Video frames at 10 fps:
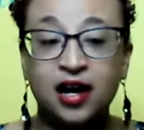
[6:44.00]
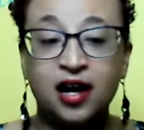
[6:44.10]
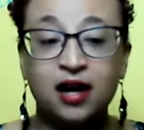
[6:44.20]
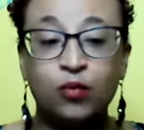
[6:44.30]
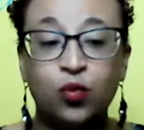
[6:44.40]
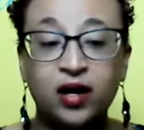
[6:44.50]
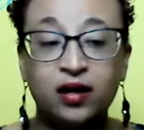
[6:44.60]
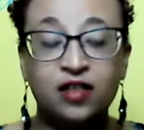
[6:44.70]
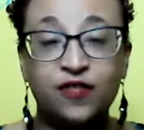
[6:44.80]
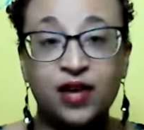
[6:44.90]
um,
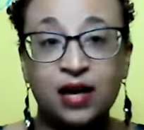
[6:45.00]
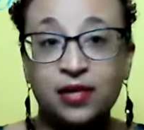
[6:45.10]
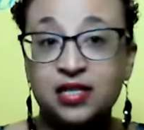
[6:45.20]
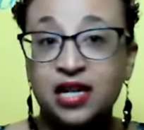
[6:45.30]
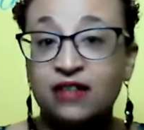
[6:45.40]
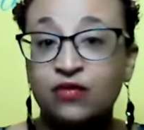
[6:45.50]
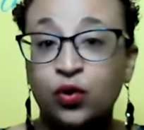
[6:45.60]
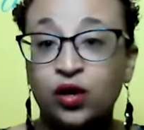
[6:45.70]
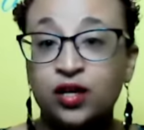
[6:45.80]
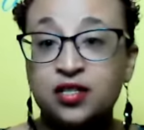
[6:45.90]
what the families that I've
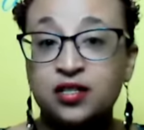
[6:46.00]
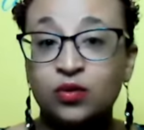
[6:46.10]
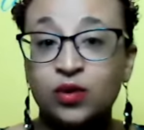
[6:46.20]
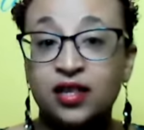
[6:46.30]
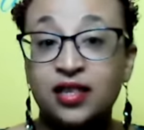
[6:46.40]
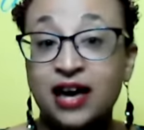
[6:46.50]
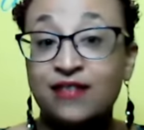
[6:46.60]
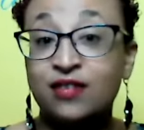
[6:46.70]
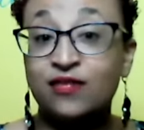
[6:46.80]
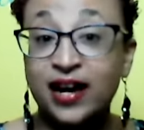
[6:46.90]
worked with
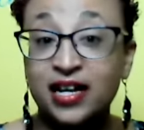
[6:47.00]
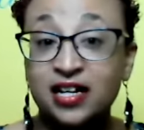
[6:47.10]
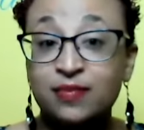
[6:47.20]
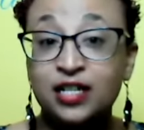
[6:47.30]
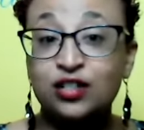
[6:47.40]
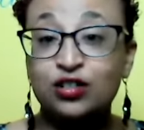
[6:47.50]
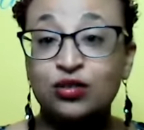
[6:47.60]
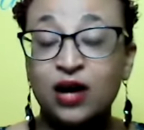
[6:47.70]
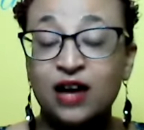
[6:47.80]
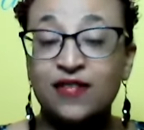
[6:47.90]
have invited me
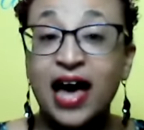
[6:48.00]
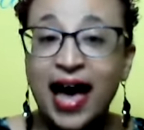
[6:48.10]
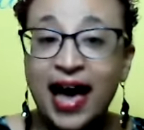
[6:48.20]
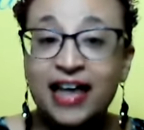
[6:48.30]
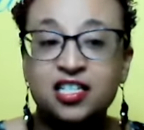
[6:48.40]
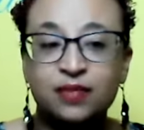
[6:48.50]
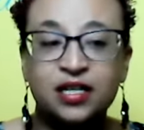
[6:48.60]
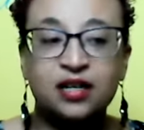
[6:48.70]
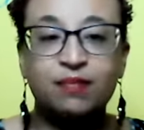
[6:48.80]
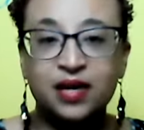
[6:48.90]
to, have asked
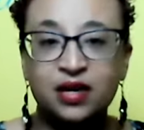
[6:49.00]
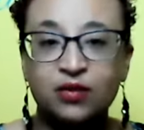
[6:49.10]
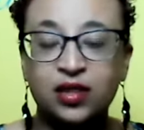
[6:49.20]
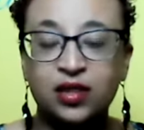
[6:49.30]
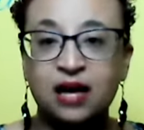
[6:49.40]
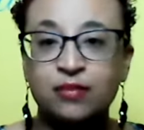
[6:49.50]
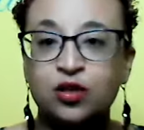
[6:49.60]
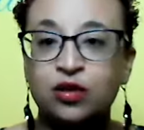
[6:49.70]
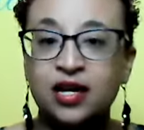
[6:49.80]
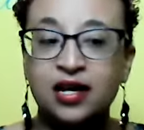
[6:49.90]
me to be with them
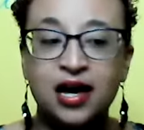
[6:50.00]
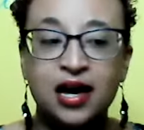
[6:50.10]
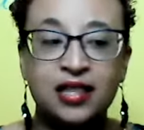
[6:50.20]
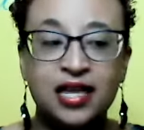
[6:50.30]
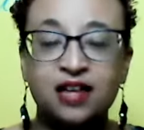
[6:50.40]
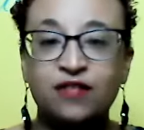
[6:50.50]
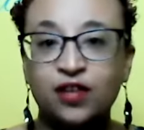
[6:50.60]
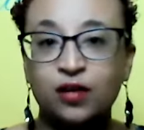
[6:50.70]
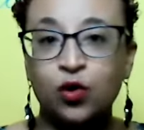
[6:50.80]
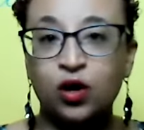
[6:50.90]
so that they can
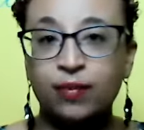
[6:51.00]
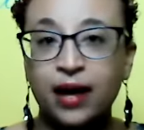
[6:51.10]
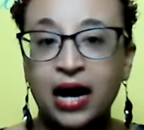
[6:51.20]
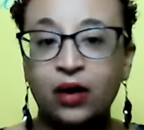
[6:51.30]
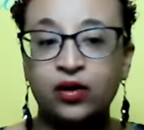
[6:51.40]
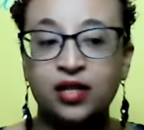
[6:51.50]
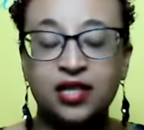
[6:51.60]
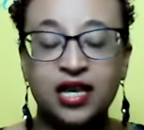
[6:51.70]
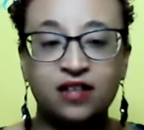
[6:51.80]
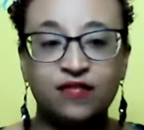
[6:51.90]
feel more empowered, that
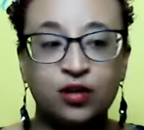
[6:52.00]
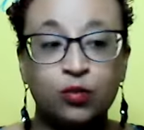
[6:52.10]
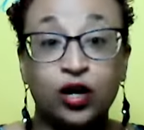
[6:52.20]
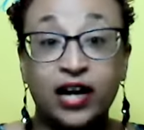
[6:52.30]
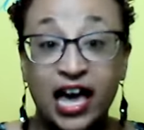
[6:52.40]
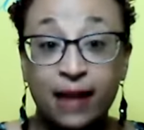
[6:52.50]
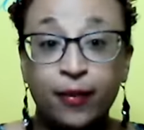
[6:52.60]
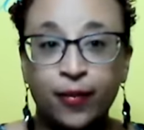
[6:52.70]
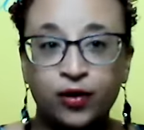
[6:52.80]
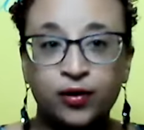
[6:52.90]
they can feel more
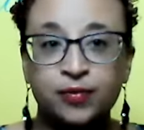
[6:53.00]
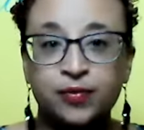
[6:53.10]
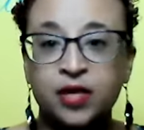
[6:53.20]
capable